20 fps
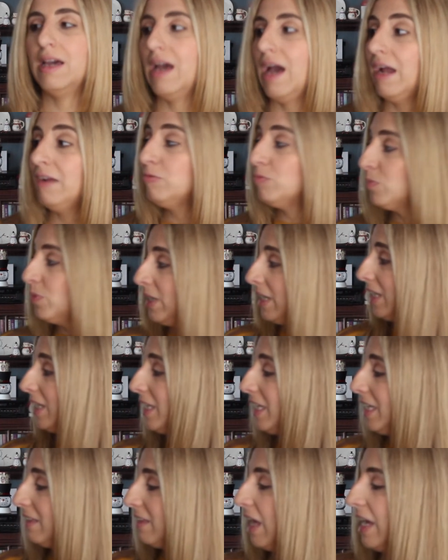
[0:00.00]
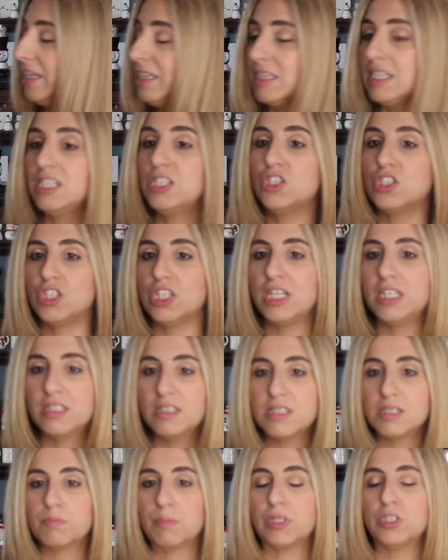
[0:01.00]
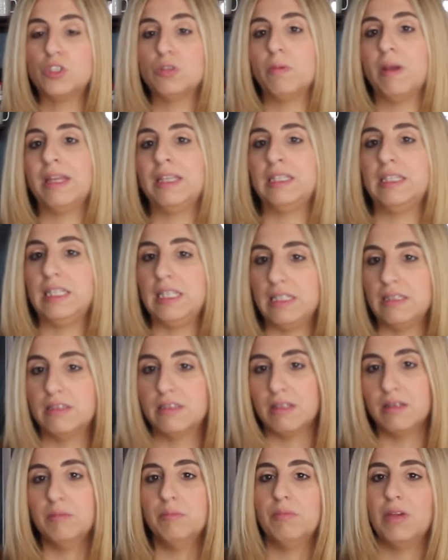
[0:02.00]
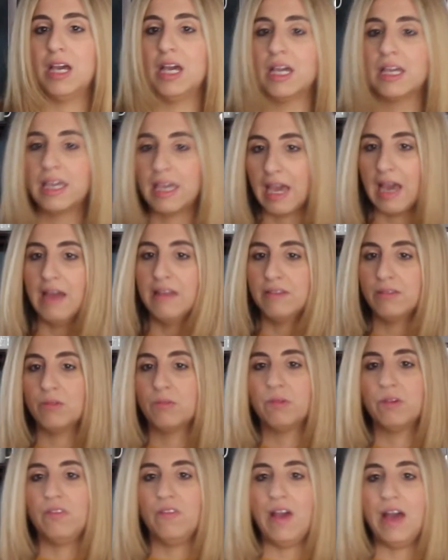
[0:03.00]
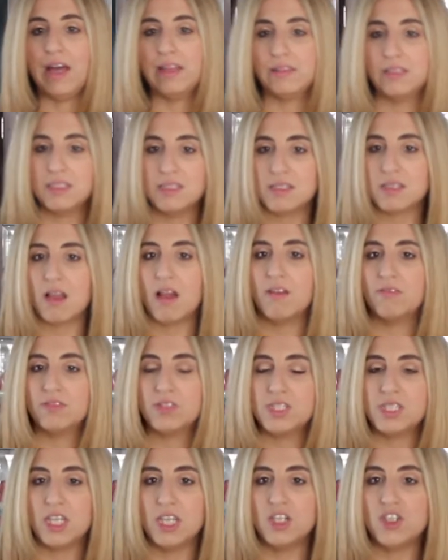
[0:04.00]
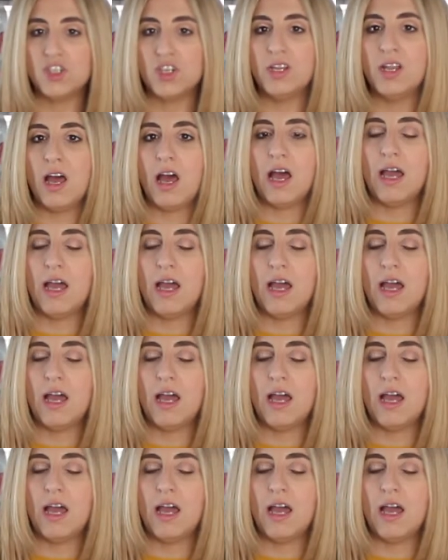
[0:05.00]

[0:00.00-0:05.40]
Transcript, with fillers: I really like these jeans, but do I need them? Again, we've had this conversation.